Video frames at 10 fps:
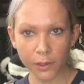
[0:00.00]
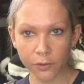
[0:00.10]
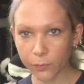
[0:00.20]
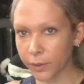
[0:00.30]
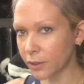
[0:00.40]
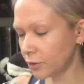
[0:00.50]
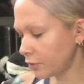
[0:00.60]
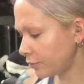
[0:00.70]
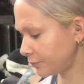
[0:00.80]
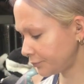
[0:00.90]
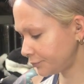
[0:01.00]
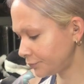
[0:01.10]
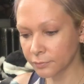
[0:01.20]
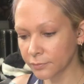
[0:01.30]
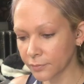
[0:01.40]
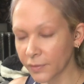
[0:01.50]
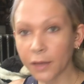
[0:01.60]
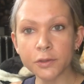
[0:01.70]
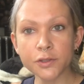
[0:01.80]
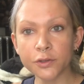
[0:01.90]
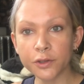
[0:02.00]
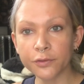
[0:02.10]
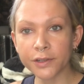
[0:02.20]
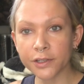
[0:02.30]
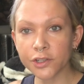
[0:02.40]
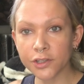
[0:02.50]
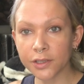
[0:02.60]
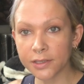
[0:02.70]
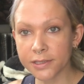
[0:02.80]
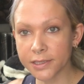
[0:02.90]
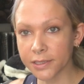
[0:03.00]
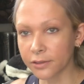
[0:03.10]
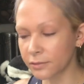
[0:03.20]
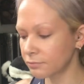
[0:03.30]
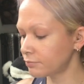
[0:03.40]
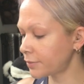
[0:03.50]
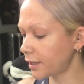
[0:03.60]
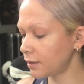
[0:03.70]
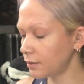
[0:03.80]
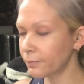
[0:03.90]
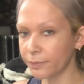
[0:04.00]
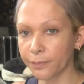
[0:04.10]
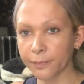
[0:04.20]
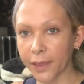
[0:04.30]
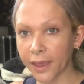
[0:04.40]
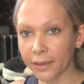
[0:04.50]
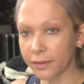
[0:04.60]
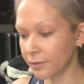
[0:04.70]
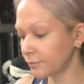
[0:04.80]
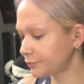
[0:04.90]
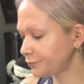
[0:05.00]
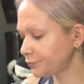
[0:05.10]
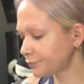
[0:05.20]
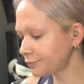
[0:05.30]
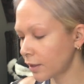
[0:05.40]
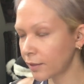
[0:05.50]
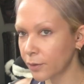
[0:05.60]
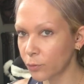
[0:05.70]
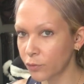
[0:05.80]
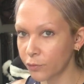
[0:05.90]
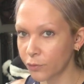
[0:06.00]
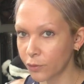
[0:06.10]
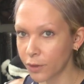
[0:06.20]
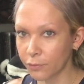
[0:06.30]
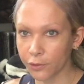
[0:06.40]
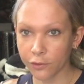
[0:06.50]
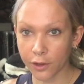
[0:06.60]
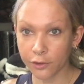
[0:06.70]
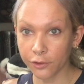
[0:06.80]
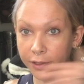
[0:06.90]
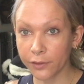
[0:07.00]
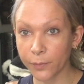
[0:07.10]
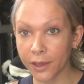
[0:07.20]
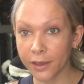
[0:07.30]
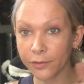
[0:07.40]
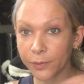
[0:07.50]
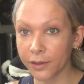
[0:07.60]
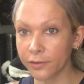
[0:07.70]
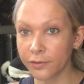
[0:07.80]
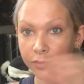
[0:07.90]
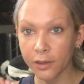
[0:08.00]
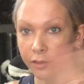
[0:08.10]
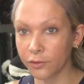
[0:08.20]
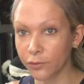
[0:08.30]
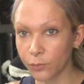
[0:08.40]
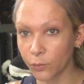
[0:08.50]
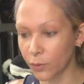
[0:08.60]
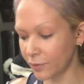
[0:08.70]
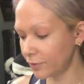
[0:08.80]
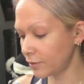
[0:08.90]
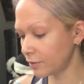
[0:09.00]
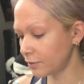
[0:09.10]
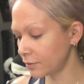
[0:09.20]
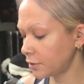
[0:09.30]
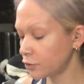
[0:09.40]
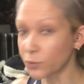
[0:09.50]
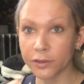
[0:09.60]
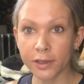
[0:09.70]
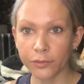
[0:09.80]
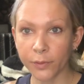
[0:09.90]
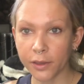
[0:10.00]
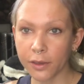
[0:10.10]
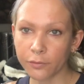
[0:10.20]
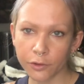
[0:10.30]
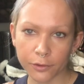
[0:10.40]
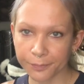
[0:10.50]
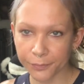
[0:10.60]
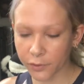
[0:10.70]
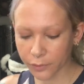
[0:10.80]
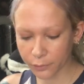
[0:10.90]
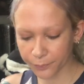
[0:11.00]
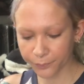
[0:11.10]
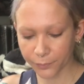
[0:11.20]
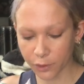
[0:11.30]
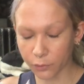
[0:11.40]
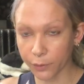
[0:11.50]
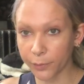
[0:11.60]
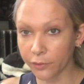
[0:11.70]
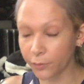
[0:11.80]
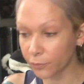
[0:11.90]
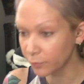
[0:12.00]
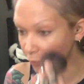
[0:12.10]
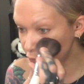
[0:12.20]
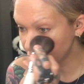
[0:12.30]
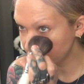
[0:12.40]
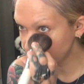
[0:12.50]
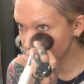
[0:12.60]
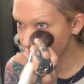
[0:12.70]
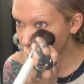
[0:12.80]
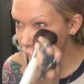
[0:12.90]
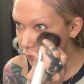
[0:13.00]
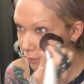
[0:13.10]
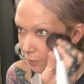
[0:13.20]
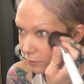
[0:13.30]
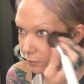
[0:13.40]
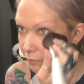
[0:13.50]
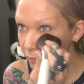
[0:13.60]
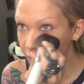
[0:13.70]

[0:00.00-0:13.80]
Much better. And that was Studio Finish Conceal by MAC. I like more of a full coverage underneath my eyes because I just want the, I just want that to be covered. So I don't want to build up too much texture under there.